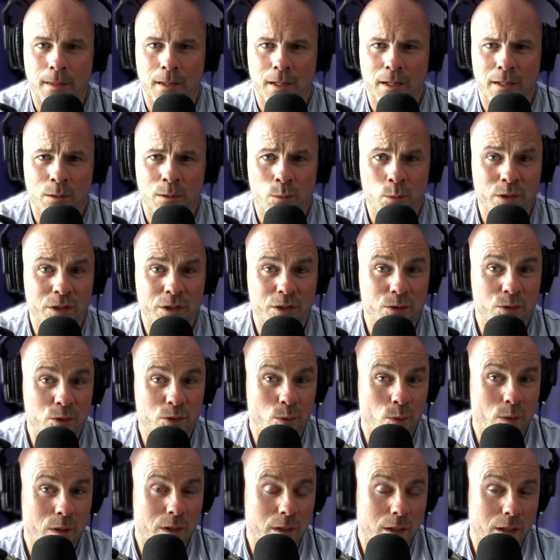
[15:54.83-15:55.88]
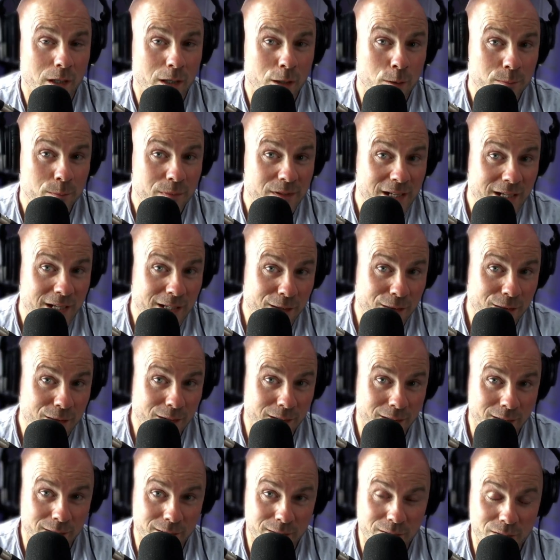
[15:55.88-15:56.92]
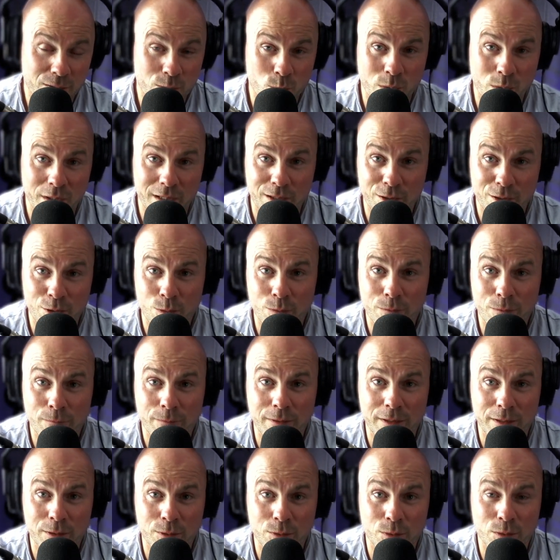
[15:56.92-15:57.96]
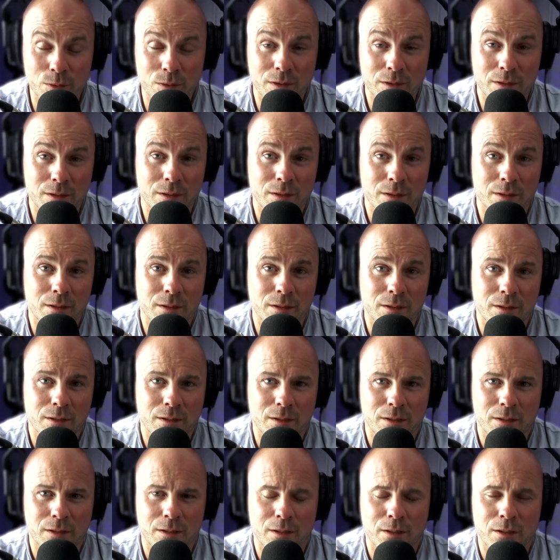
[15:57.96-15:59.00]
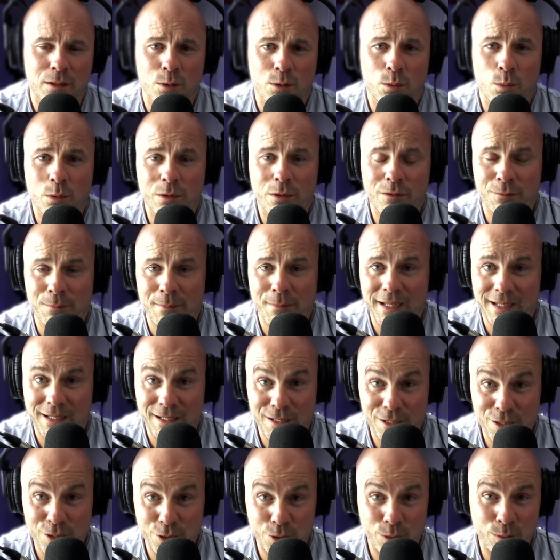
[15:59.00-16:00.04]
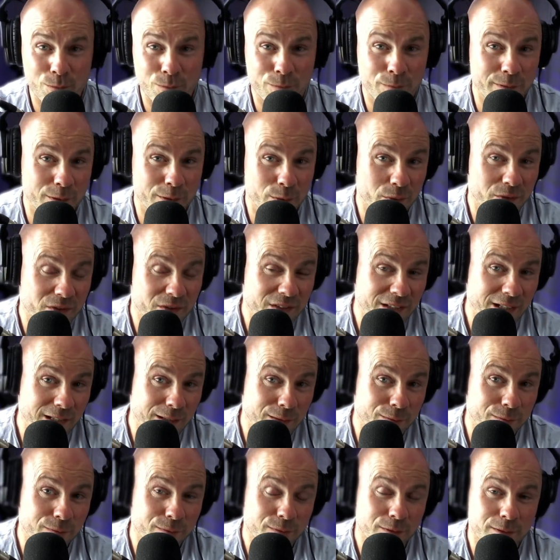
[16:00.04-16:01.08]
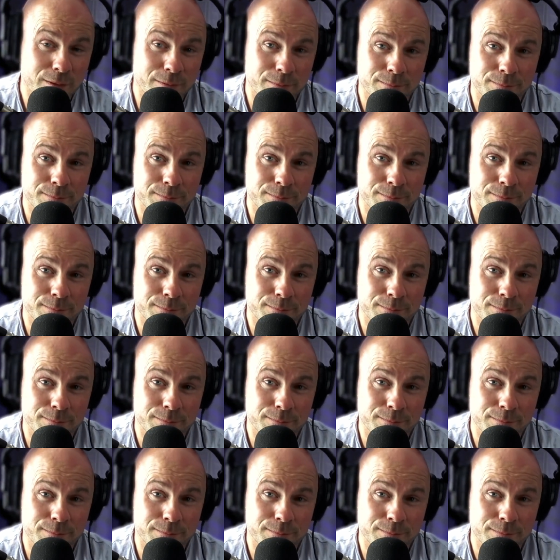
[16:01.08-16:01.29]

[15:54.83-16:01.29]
And I want you to update things the way you feel would have made you feel safe,